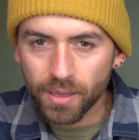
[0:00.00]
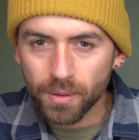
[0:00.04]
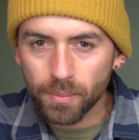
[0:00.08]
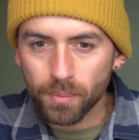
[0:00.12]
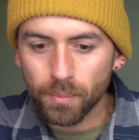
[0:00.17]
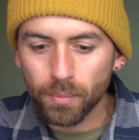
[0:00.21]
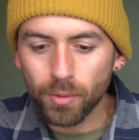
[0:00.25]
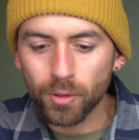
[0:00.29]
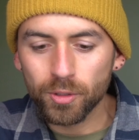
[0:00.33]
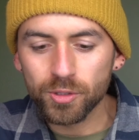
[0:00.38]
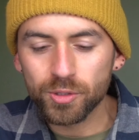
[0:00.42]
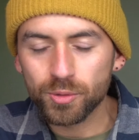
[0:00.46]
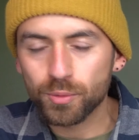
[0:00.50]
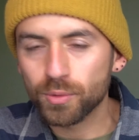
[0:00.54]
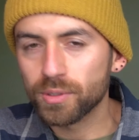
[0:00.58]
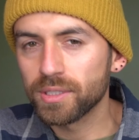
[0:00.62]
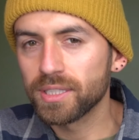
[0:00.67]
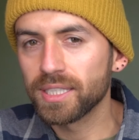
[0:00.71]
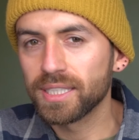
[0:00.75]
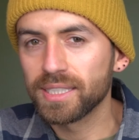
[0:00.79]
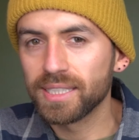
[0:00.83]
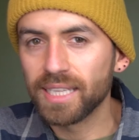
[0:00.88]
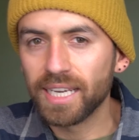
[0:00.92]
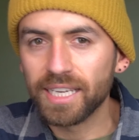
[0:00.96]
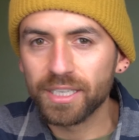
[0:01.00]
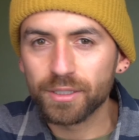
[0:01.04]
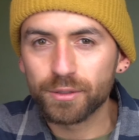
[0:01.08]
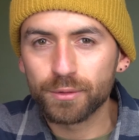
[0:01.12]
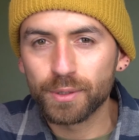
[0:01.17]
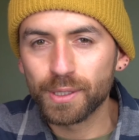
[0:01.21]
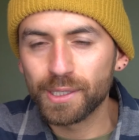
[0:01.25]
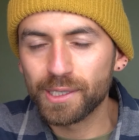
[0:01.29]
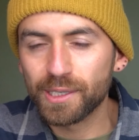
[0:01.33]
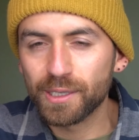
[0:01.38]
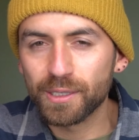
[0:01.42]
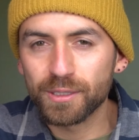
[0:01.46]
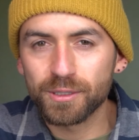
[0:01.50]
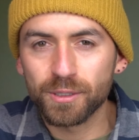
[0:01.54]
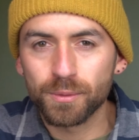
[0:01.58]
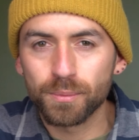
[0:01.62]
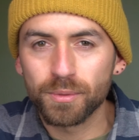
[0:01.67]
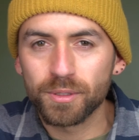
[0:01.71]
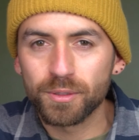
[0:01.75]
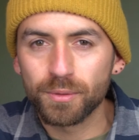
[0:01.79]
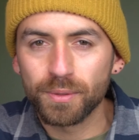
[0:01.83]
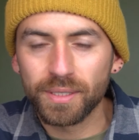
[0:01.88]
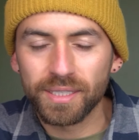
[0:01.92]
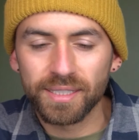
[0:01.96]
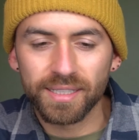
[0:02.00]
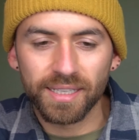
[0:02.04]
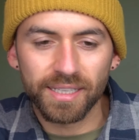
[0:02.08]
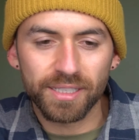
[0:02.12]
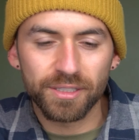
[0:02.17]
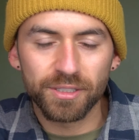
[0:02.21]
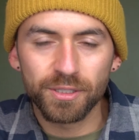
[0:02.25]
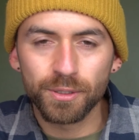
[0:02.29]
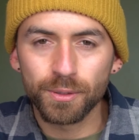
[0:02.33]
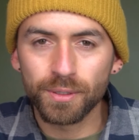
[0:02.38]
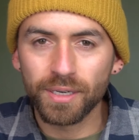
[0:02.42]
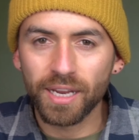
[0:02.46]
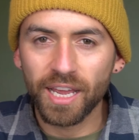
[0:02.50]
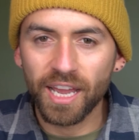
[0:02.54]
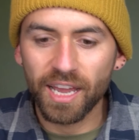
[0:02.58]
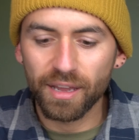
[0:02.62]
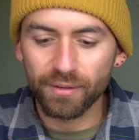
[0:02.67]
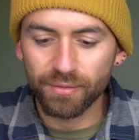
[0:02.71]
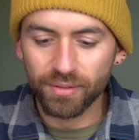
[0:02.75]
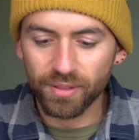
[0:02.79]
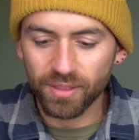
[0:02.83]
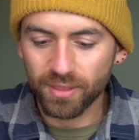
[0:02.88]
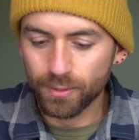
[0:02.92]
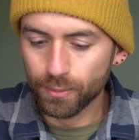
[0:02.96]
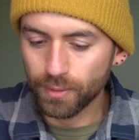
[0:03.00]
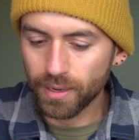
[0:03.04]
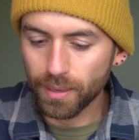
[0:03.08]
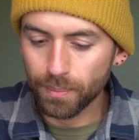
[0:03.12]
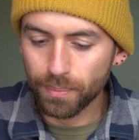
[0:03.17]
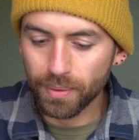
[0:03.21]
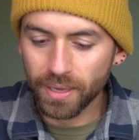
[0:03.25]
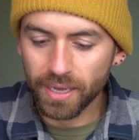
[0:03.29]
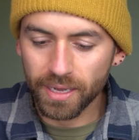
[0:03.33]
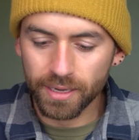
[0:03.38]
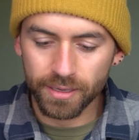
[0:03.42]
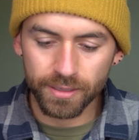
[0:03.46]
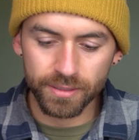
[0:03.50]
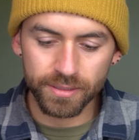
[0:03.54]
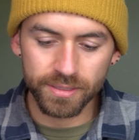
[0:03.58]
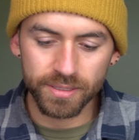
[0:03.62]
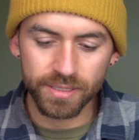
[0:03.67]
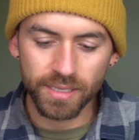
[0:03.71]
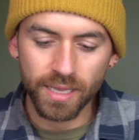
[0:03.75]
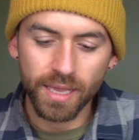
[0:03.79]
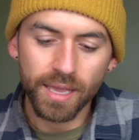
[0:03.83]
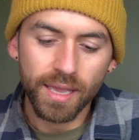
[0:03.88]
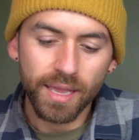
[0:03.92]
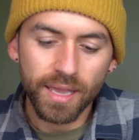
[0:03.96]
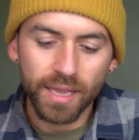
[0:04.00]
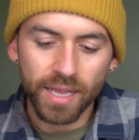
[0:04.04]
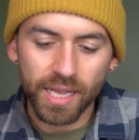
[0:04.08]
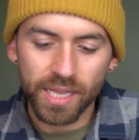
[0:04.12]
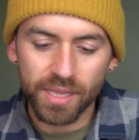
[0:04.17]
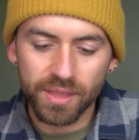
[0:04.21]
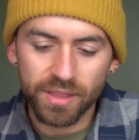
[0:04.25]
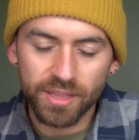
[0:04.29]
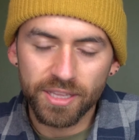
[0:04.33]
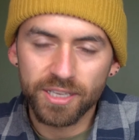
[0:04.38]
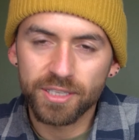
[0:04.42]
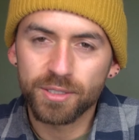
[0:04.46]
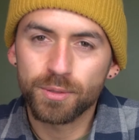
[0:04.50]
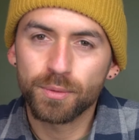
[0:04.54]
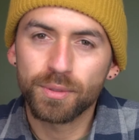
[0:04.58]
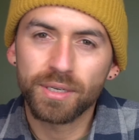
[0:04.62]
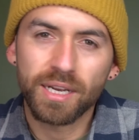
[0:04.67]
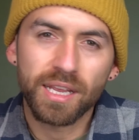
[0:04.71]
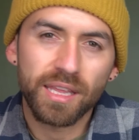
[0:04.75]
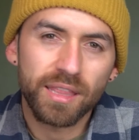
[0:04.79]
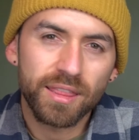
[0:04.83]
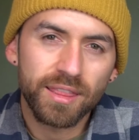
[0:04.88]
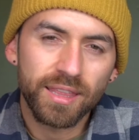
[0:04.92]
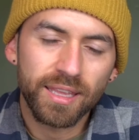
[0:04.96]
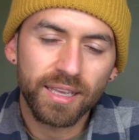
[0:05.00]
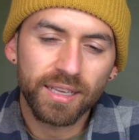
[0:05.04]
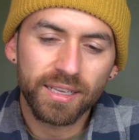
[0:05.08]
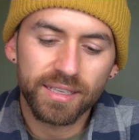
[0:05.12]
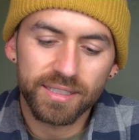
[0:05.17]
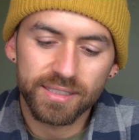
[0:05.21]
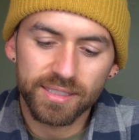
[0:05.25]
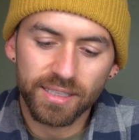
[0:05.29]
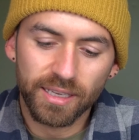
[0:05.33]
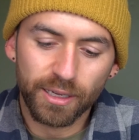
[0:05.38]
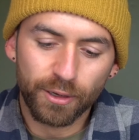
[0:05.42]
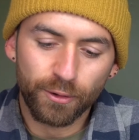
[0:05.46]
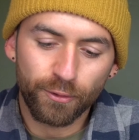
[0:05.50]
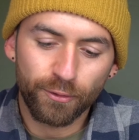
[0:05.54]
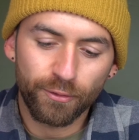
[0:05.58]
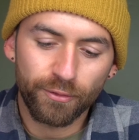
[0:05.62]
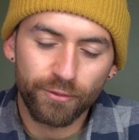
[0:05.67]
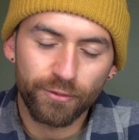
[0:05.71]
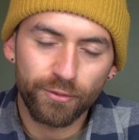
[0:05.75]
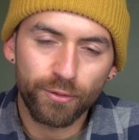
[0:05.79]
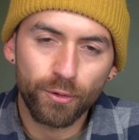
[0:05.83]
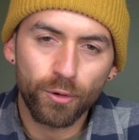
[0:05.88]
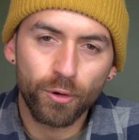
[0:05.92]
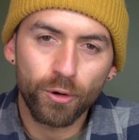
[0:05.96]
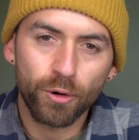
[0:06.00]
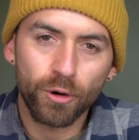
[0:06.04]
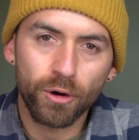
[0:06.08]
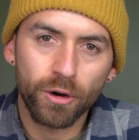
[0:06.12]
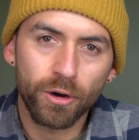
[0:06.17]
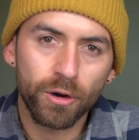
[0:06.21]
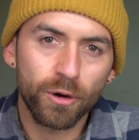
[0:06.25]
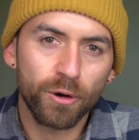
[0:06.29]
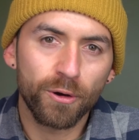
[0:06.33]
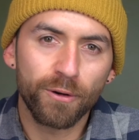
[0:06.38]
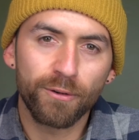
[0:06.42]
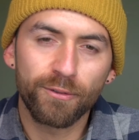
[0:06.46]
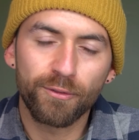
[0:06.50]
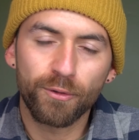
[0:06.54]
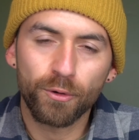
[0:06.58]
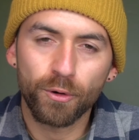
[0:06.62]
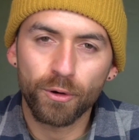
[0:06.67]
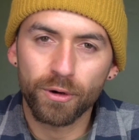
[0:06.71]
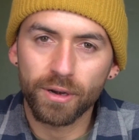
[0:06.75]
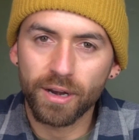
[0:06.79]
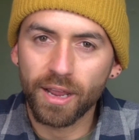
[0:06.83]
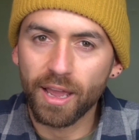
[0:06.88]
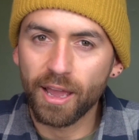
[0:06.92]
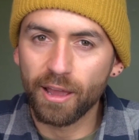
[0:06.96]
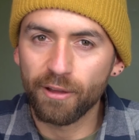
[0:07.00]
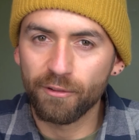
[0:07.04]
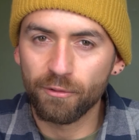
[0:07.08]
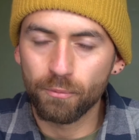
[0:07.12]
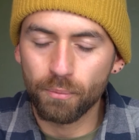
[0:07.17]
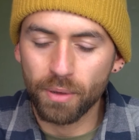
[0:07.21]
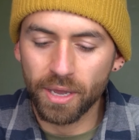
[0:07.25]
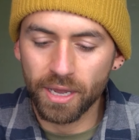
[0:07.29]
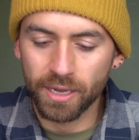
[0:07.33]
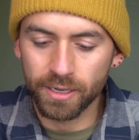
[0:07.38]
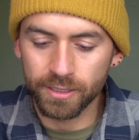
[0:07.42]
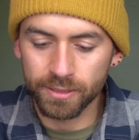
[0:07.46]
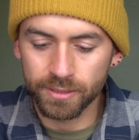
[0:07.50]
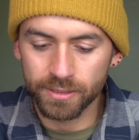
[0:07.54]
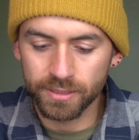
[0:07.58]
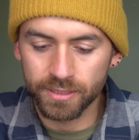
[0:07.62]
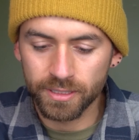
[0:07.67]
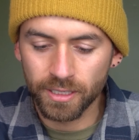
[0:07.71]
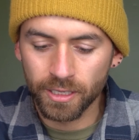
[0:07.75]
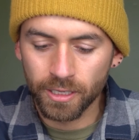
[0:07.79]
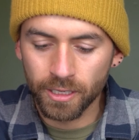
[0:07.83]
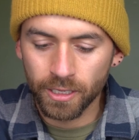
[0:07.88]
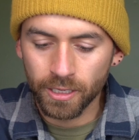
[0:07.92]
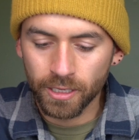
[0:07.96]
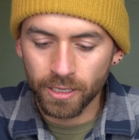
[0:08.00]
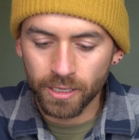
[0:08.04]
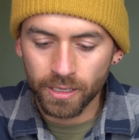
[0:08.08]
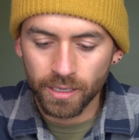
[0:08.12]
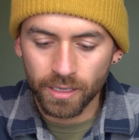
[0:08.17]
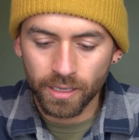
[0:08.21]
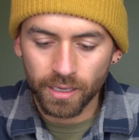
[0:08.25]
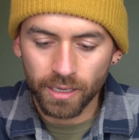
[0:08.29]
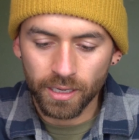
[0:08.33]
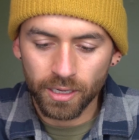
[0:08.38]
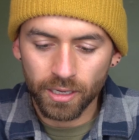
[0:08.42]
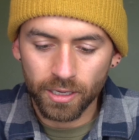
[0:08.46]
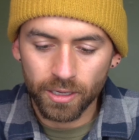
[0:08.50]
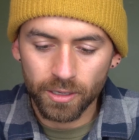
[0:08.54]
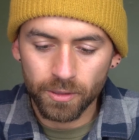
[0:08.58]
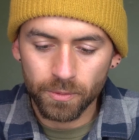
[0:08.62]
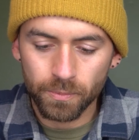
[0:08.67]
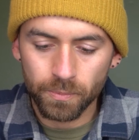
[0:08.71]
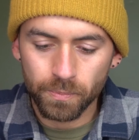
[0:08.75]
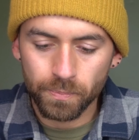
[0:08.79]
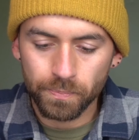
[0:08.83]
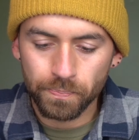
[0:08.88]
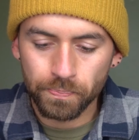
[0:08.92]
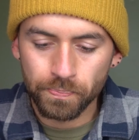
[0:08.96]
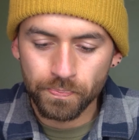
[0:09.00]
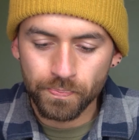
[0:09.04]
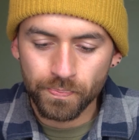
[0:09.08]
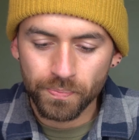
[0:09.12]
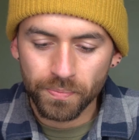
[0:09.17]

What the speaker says: Most really light triggers are between like 2.5 and 3 pounds. And this one I think is like 4 or 4.5 pounds. I'm